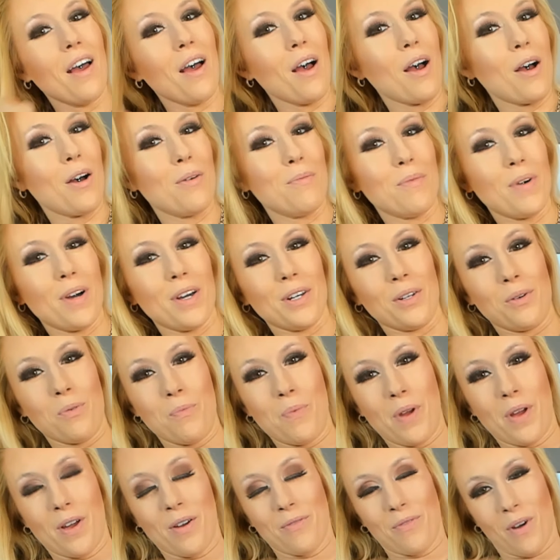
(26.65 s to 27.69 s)
a little
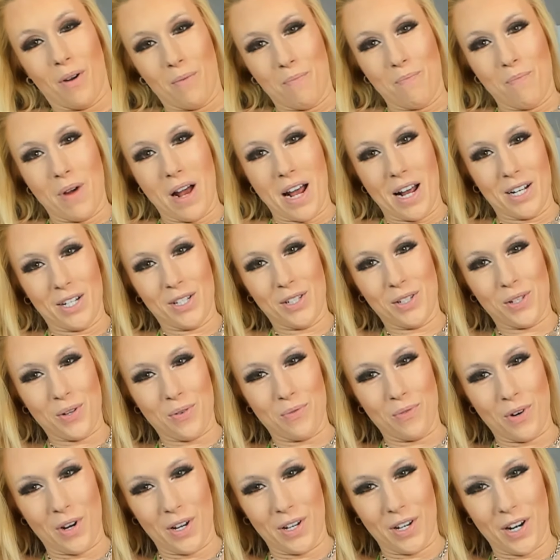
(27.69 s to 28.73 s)
bit of a mess
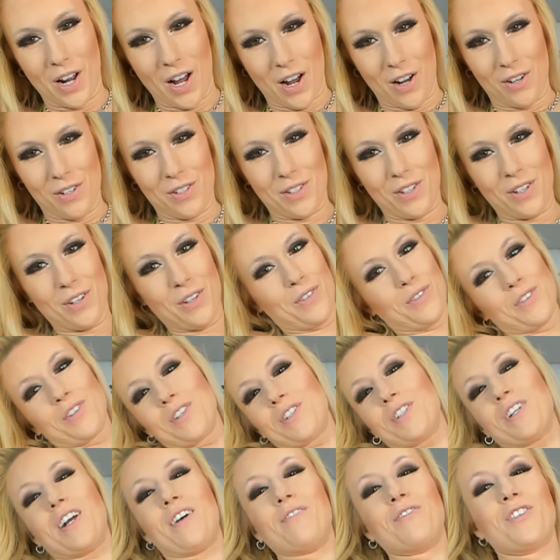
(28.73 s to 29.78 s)
right now, so you'll
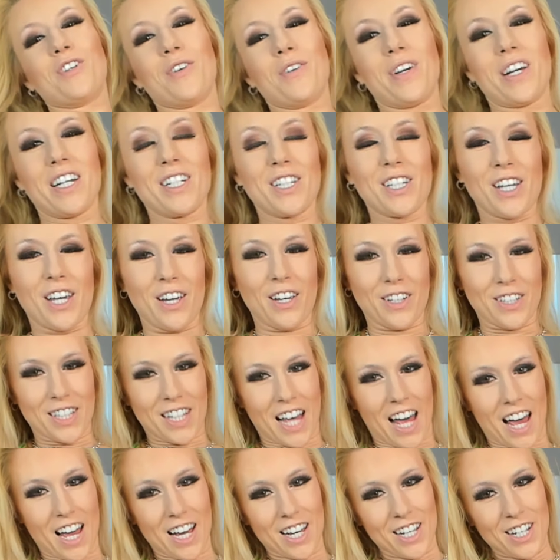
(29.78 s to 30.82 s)
just have to excuse
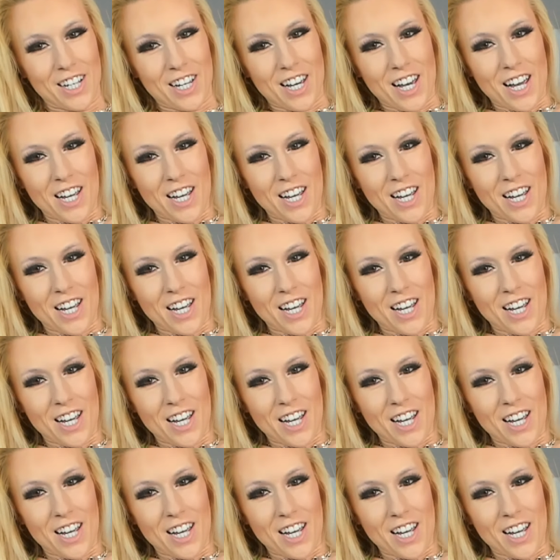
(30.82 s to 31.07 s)
that.